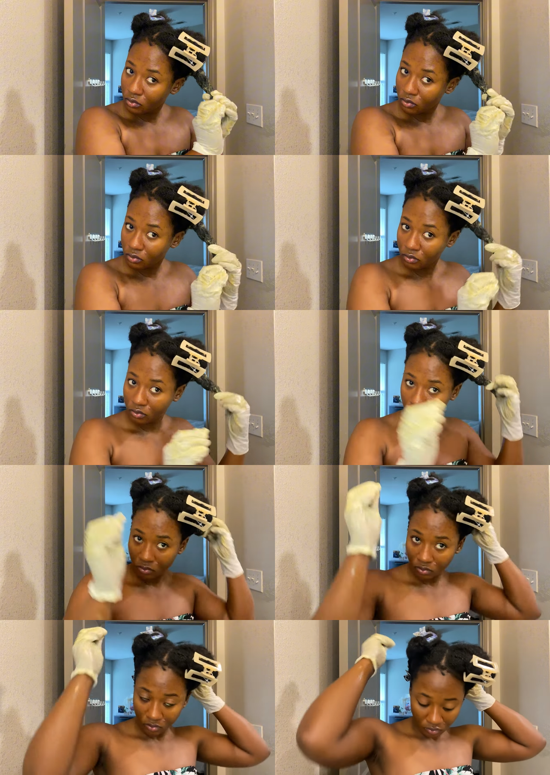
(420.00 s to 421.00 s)

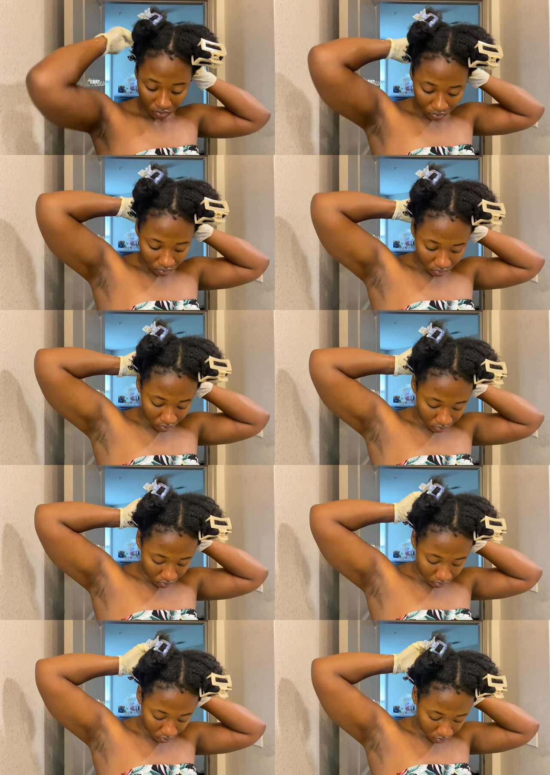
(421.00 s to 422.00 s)

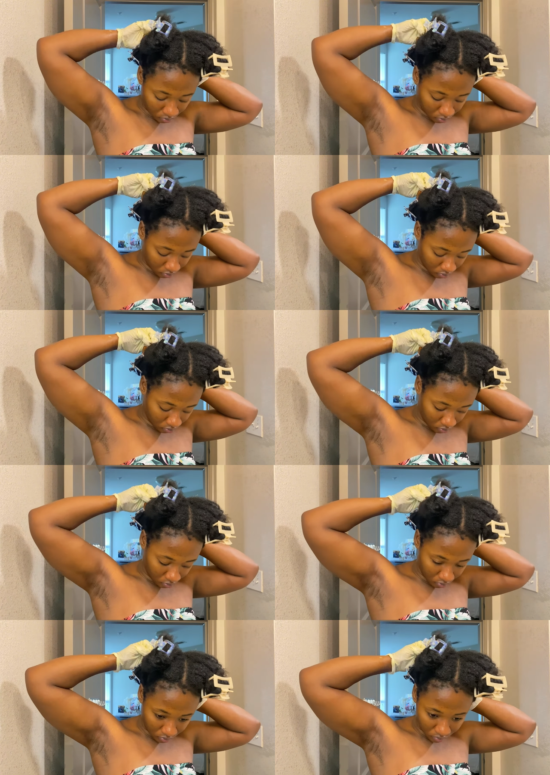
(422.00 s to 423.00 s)

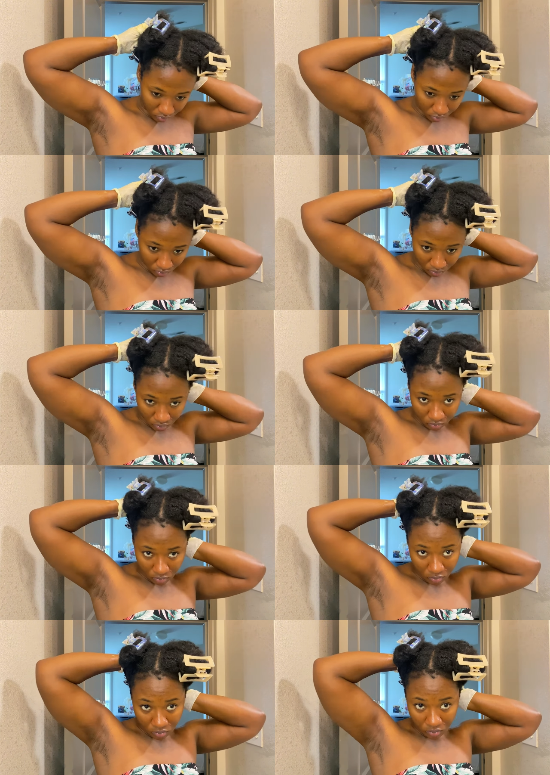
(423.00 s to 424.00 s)

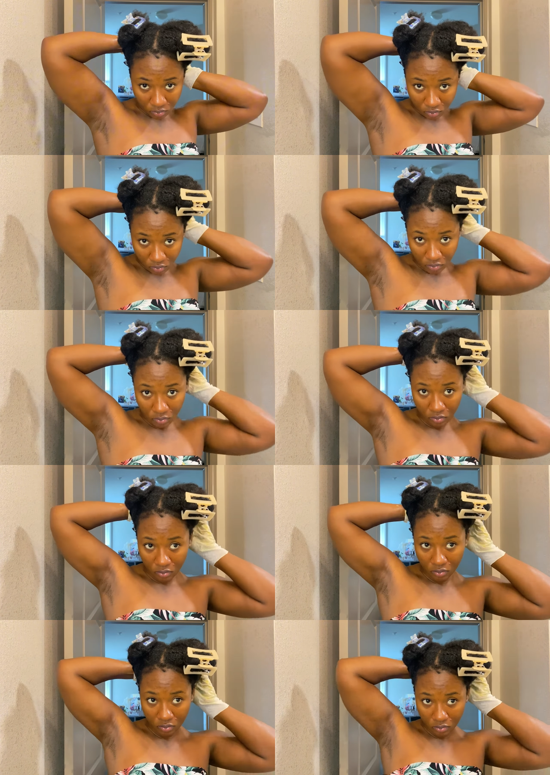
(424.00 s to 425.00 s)

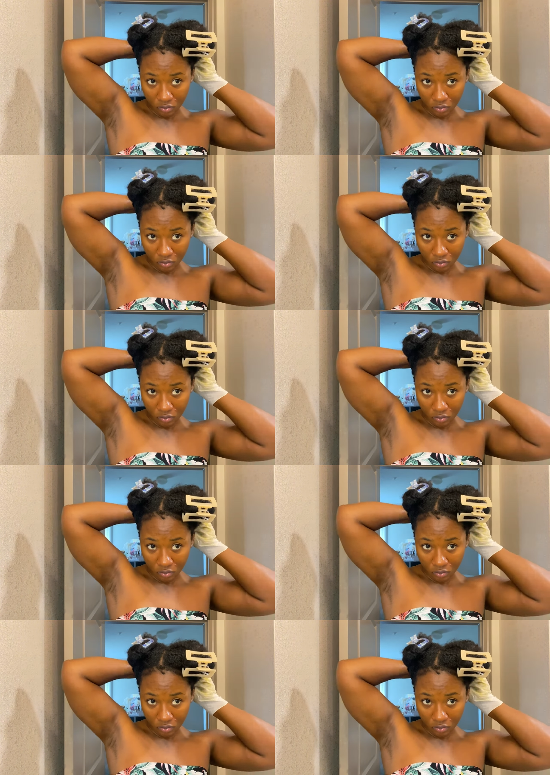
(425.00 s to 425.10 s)
(no one is talking)